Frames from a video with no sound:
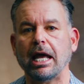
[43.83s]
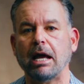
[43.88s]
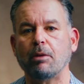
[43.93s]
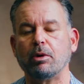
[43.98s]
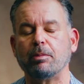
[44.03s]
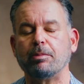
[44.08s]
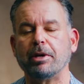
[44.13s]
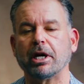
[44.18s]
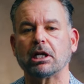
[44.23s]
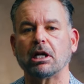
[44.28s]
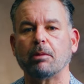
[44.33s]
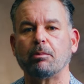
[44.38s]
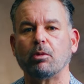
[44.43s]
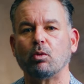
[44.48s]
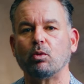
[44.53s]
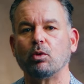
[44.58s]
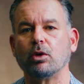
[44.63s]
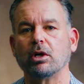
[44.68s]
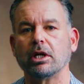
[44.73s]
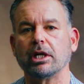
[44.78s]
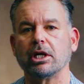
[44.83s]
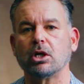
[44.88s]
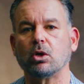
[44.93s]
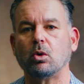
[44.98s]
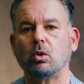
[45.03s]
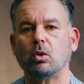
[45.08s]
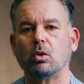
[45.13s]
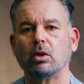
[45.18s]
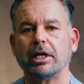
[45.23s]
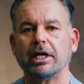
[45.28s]
And we picked up a really
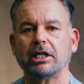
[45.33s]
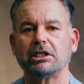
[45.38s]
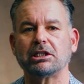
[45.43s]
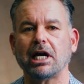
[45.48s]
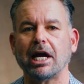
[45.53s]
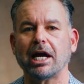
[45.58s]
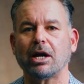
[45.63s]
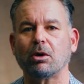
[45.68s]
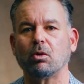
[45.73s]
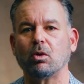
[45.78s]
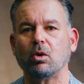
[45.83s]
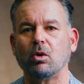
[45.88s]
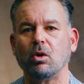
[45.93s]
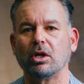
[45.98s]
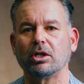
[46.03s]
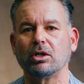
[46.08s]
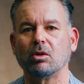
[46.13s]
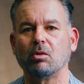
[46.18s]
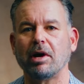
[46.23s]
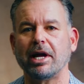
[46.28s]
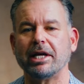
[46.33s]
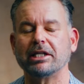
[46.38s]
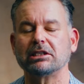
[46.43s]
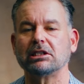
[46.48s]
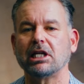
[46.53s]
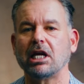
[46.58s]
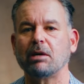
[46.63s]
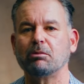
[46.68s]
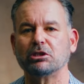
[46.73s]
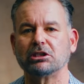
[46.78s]
cool hitchhiker along the way.
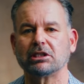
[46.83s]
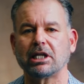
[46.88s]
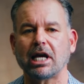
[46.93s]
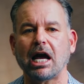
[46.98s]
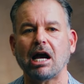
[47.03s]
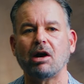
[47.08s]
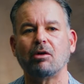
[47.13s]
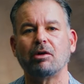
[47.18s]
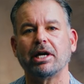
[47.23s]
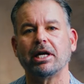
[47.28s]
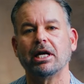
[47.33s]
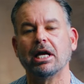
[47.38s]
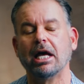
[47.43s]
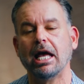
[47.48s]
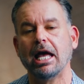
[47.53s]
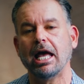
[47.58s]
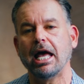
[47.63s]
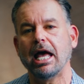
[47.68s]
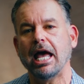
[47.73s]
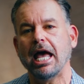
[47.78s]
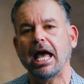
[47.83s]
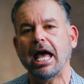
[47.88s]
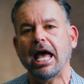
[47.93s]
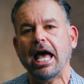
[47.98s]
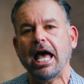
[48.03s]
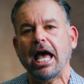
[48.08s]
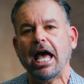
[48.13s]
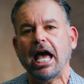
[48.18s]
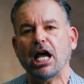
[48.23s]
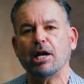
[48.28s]
His name was Gary.
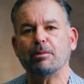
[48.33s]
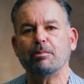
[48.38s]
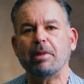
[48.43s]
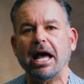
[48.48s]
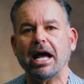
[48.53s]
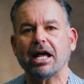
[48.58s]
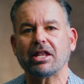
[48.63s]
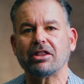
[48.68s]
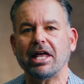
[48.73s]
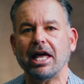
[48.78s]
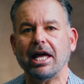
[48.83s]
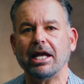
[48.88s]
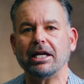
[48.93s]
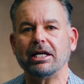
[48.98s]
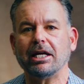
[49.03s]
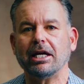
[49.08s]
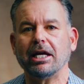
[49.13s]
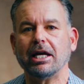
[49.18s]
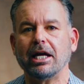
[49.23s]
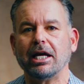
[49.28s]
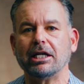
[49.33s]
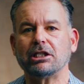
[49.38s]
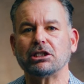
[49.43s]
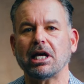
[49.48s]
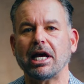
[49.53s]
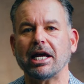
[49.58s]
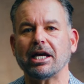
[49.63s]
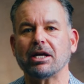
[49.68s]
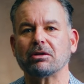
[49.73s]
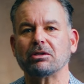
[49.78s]
And back then,
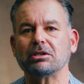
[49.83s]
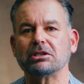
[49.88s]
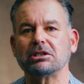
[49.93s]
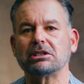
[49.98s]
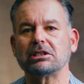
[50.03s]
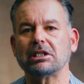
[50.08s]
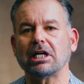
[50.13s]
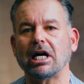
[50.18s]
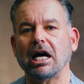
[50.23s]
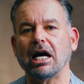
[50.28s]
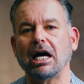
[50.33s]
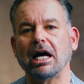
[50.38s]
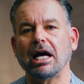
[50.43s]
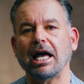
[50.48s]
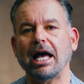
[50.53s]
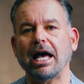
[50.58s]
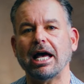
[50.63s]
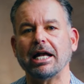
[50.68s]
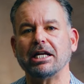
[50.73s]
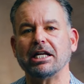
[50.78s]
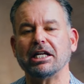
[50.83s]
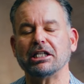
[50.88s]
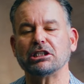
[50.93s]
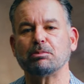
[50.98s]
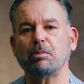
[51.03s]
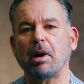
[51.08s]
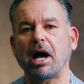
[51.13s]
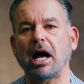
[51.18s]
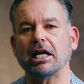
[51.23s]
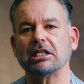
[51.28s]
hitchhikers uh, had
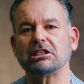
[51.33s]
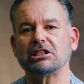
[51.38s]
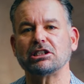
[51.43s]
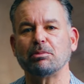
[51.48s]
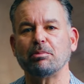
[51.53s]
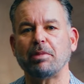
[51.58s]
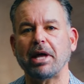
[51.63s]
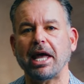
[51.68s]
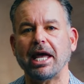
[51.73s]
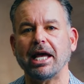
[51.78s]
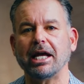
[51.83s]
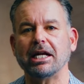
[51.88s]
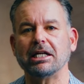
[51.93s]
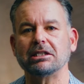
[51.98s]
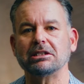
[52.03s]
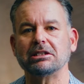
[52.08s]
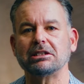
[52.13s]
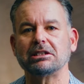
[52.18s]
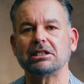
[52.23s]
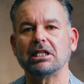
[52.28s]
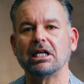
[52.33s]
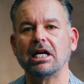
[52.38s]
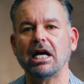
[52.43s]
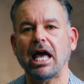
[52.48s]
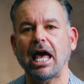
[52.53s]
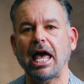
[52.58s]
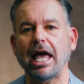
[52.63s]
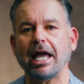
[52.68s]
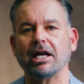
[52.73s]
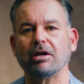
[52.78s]
his pots and pans
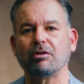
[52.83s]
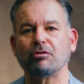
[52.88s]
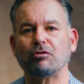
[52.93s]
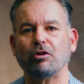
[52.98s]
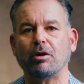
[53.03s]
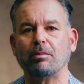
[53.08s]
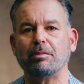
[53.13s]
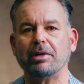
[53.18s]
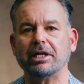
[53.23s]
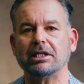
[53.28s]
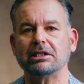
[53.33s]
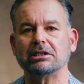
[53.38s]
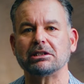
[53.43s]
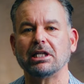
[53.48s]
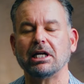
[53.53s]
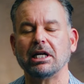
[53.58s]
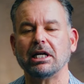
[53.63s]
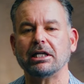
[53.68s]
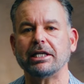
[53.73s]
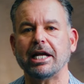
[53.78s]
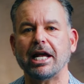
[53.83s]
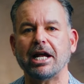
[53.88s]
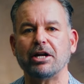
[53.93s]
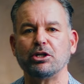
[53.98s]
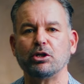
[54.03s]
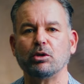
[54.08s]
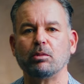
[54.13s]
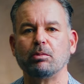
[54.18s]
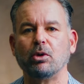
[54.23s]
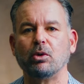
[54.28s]
hanging from his
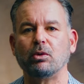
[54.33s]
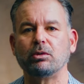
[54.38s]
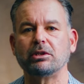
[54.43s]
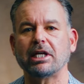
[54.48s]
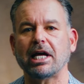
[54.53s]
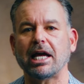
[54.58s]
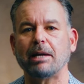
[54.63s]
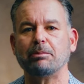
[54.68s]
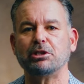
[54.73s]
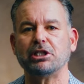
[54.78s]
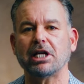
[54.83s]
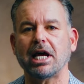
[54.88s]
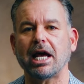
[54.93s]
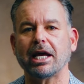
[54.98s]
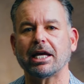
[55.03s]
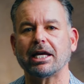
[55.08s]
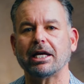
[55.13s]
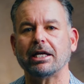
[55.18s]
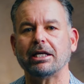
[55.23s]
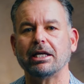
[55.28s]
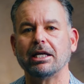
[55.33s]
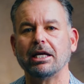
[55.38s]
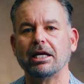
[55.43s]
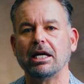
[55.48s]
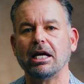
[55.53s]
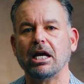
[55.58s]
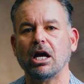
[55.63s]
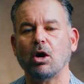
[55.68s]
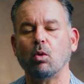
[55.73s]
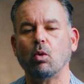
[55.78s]
Daniel Boone type jacket,
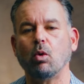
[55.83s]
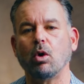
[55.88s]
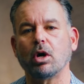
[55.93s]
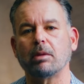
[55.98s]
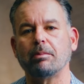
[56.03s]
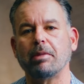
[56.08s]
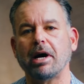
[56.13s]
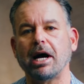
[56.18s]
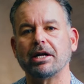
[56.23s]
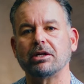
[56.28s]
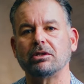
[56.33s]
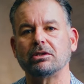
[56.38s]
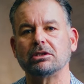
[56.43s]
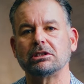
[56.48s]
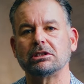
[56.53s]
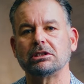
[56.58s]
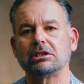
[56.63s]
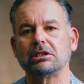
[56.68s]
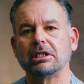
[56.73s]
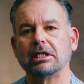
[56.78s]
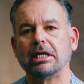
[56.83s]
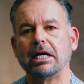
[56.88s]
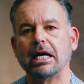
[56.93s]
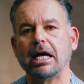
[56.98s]
water bottles,